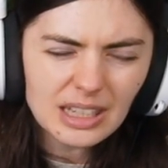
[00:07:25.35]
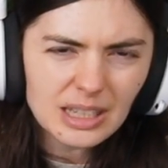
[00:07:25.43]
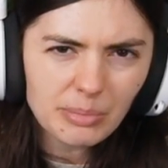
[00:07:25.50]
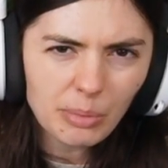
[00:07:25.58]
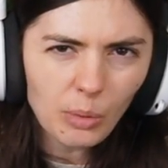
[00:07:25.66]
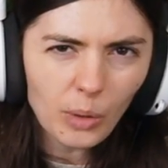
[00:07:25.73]

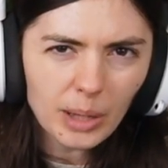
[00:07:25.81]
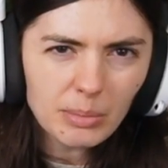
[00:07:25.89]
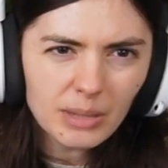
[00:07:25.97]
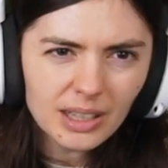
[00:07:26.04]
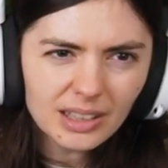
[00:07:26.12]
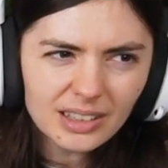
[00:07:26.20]

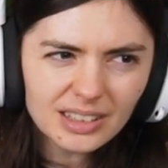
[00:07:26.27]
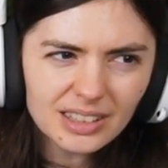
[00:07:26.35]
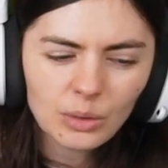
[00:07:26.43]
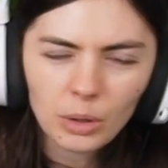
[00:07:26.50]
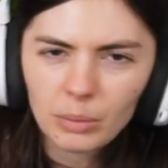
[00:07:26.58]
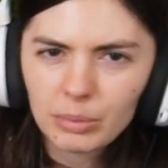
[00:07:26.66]
disappointment
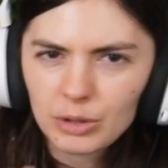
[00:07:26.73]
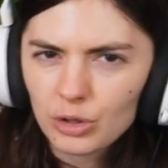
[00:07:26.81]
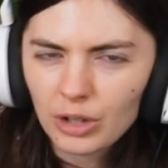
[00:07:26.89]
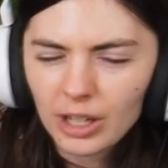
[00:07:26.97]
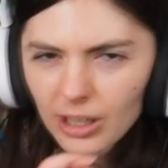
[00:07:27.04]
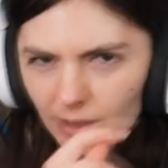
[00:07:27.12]
or
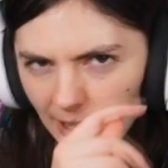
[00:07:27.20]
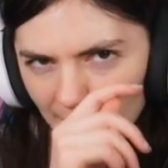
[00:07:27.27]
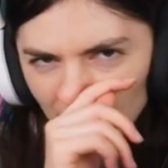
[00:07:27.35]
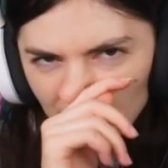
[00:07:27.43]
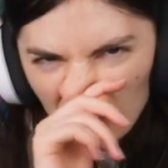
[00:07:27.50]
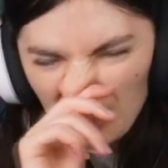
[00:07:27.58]
betrayal,
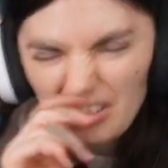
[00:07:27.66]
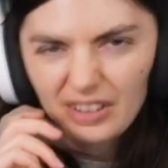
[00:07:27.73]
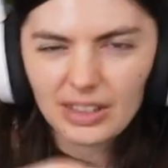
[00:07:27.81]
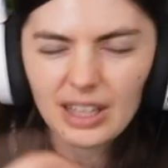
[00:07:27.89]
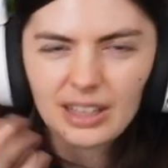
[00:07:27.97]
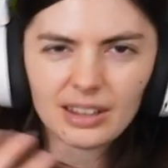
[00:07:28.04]
I don't
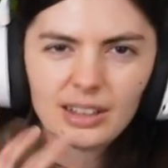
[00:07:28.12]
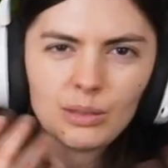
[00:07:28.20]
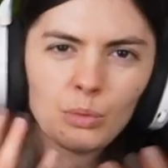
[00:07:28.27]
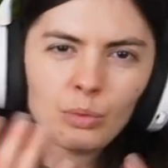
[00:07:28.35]
know, that the